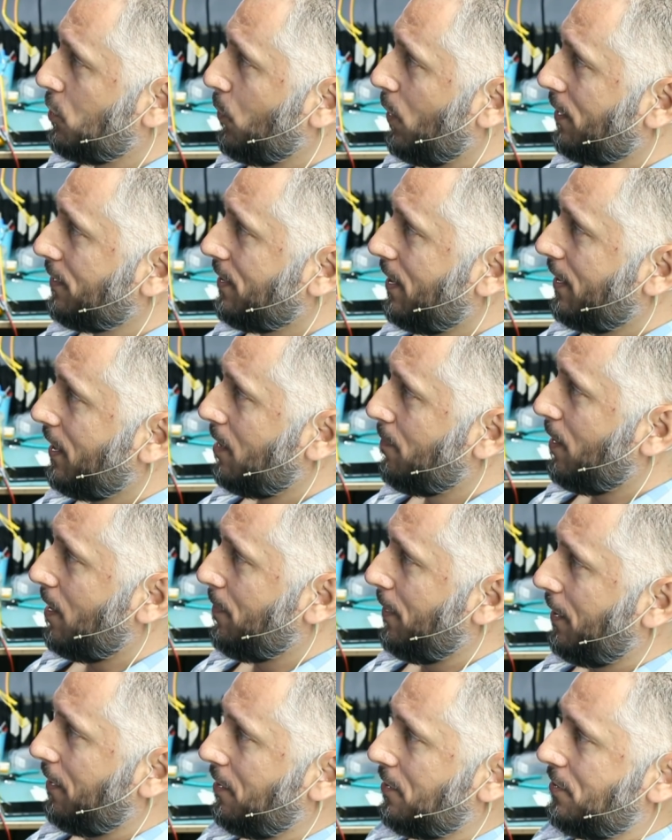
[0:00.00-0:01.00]
is, we are talking about
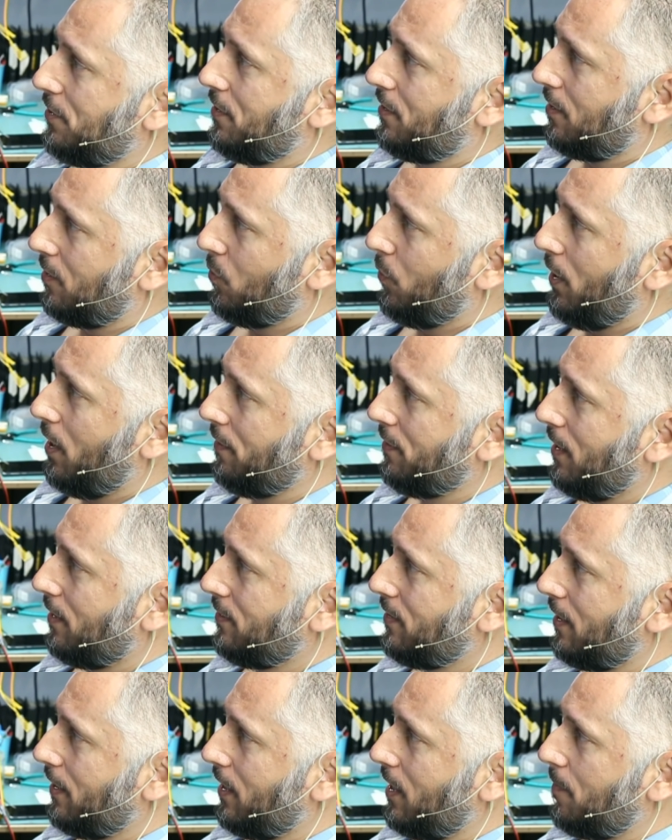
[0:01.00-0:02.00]
beginners here. We are not
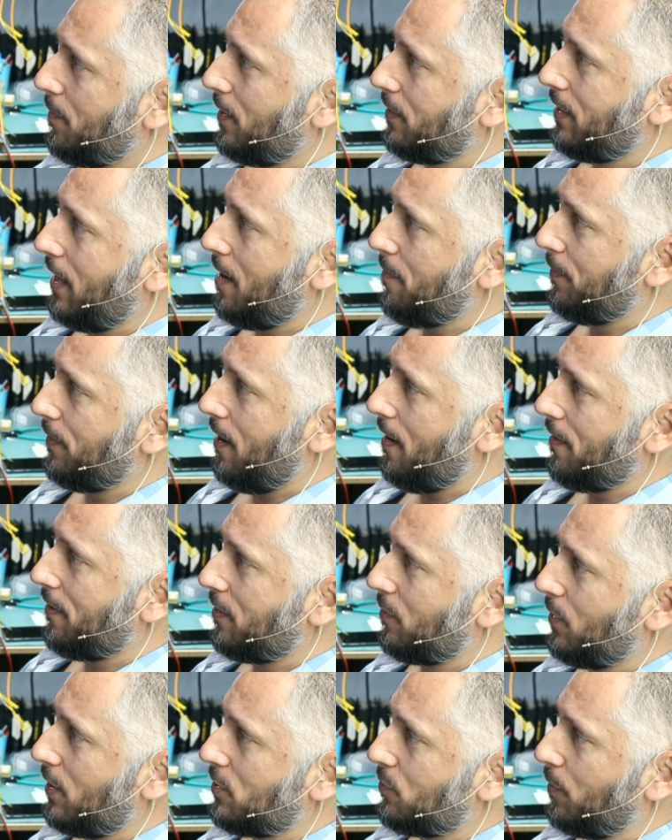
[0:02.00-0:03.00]
talking about Apple
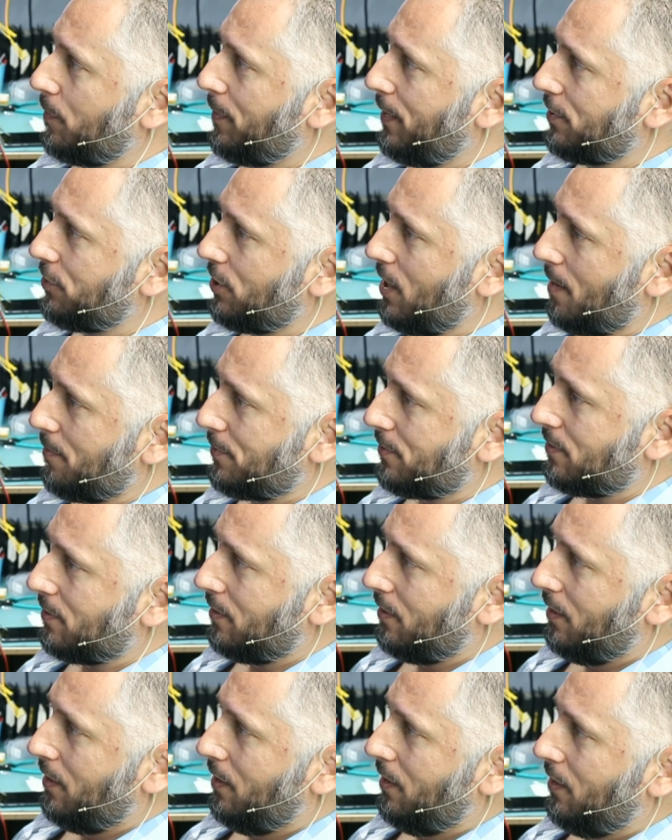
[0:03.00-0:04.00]
authorized repair shops.
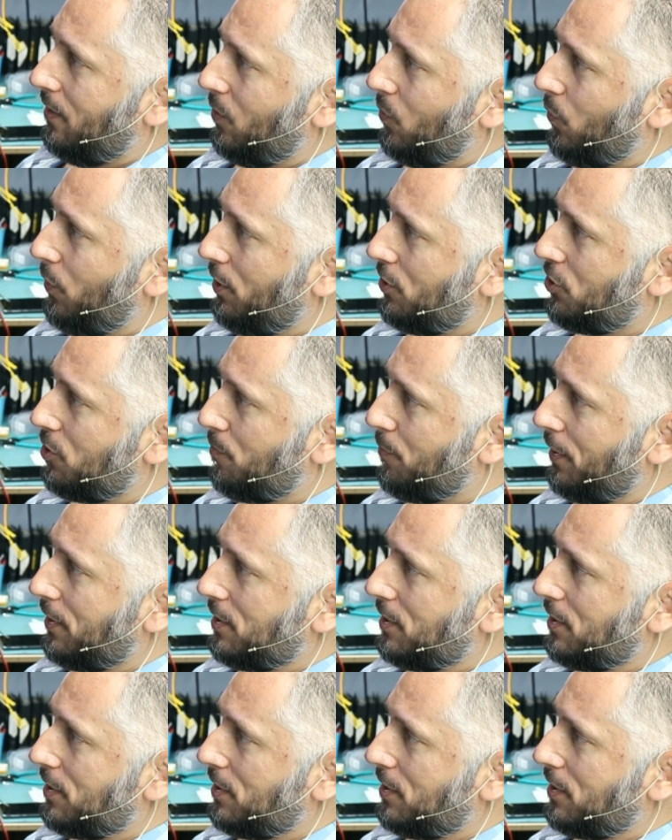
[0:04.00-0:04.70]
Which